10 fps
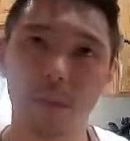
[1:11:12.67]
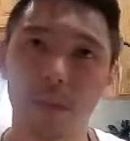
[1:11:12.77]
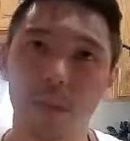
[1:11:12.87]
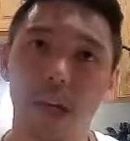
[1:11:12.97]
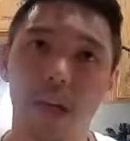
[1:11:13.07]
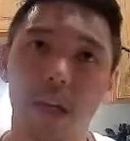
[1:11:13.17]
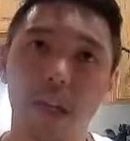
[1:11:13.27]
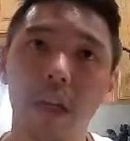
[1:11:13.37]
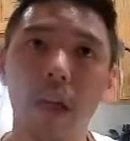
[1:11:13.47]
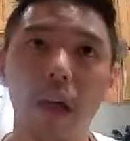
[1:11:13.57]
of that
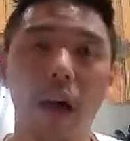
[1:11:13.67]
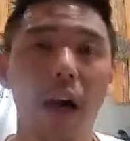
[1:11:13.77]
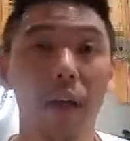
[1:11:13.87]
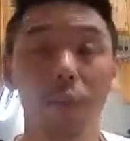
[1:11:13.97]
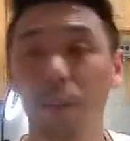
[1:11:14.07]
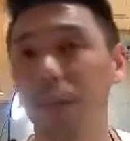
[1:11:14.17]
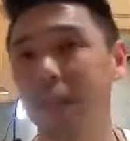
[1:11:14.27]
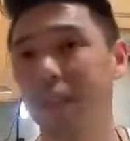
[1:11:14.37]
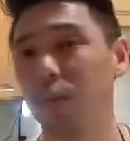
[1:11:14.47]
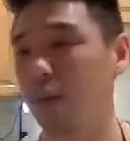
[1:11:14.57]
honey and
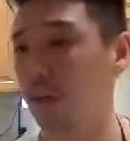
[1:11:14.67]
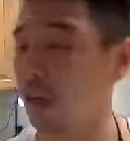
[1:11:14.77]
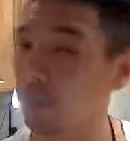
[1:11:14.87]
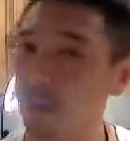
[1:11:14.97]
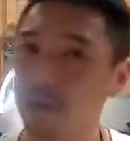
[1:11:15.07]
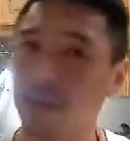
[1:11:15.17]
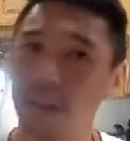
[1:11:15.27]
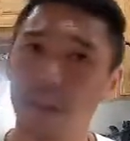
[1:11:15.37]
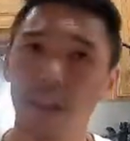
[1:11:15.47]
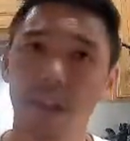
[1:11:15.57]
replaced it with a couple of other
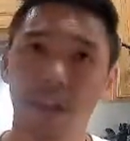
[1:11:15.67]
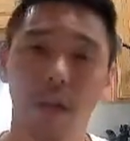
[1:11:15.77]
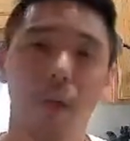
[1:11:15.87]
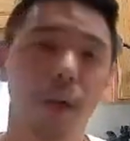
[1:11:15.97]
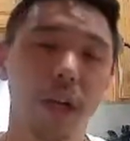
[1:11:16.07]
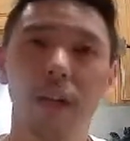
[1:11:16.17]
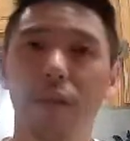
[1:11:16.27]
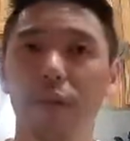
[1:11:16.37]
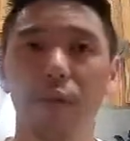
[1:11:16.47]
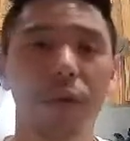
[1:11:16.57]
things. So what I
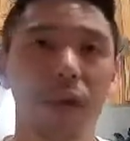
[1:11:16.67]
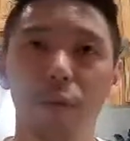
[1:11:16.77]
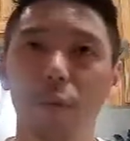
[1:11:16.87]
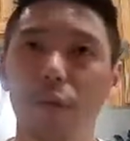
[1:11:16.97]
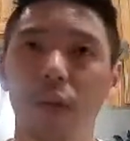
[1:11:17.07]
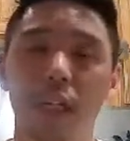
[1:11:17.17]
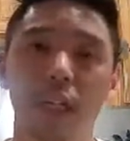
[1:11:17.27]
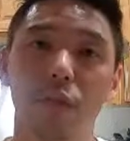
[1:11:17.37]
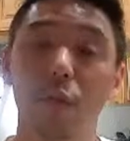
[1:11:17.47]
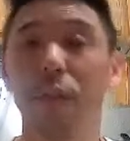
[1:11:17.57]
love doing when I remove
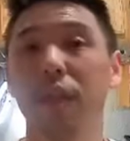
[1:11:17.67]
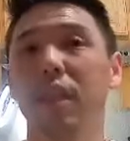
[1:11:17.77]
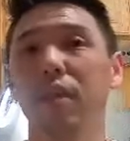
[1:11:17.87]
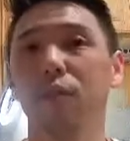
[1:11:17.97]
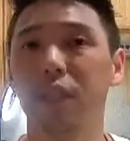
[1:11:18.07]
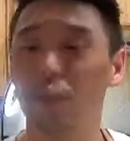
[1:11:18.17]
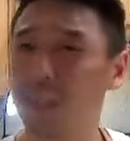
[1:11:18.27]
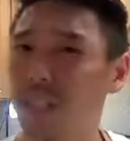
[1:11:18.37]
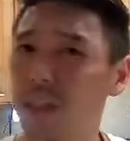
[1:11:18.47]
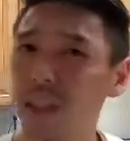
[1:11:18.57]
honey is replacing it with
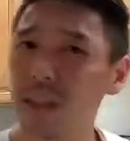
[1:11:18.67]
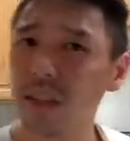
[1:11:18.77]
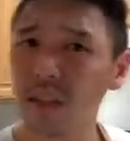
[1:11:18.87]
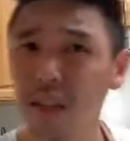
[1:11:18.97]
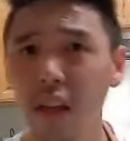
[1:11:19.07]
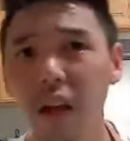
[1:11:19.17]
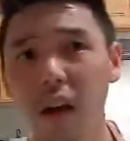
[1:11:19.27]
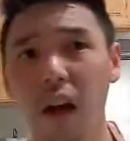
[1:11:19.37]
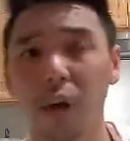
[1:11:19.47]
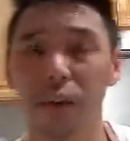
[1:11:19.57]
sweet chili sauce,
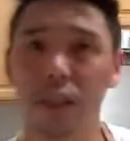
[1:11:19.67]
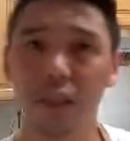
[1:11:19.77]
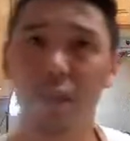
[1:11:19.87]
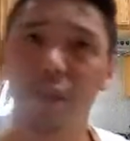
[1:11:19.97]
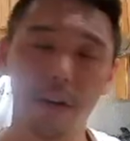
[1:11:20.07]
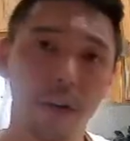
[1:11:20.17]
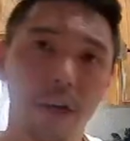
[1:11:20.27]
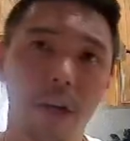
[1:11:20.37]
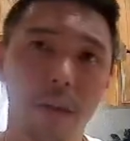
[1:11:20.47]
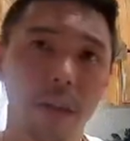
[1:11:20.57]
which is a very, very
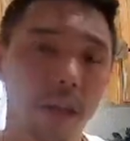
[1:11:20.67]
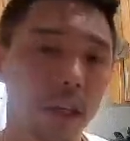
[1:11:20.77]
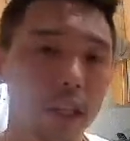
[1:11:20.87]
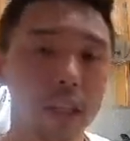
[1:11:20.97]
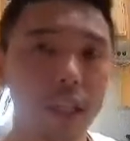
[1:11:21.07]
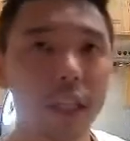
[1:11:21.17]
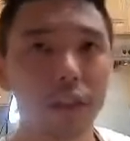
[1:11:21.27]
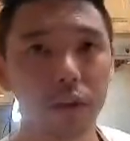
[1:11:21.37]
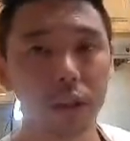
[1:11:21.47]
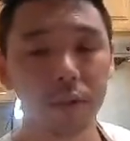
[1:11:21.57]
common thing in Chinese
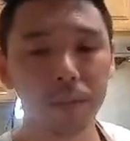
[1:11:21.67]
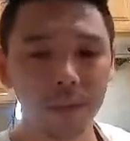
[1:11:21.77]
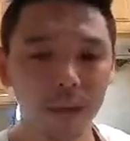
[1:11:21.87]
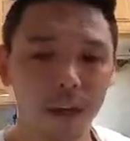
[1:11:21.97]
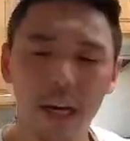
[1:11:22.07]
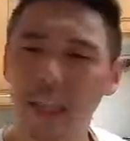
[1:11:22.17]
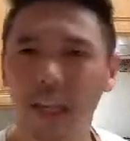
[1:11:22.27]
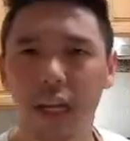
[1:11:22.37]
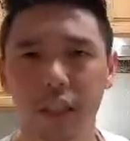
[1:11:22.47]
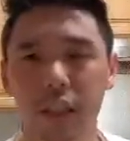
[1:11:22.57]
cooking. I think it
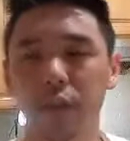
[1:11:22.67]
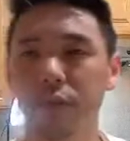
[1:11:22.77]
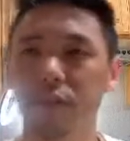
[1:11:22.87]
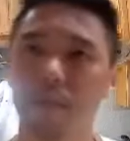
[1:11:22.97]
actually comes from